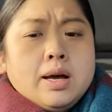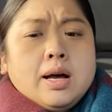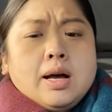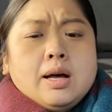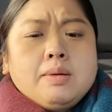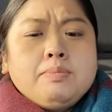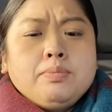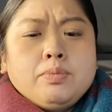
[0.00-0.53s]

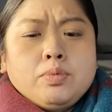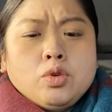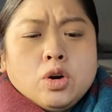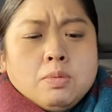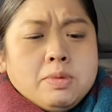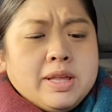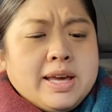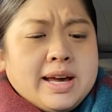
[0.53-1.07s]
Um,
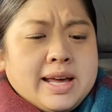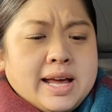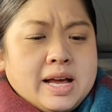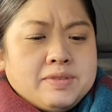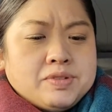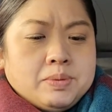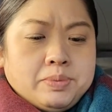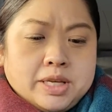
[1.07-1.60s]
normally I
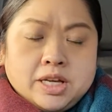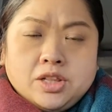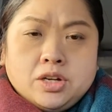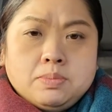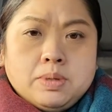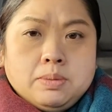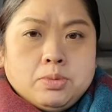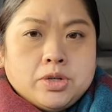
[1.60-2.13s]
have something a
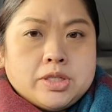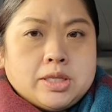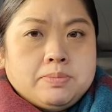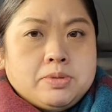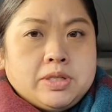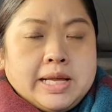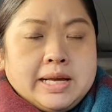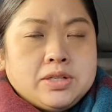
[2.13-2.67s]
little bit more
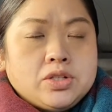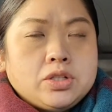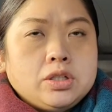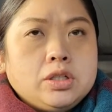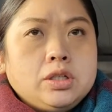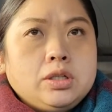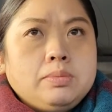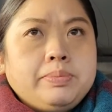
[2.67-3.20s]

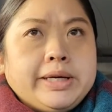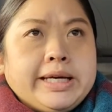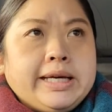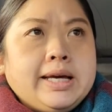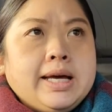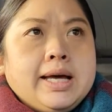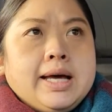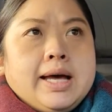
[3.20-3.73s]
substantial, but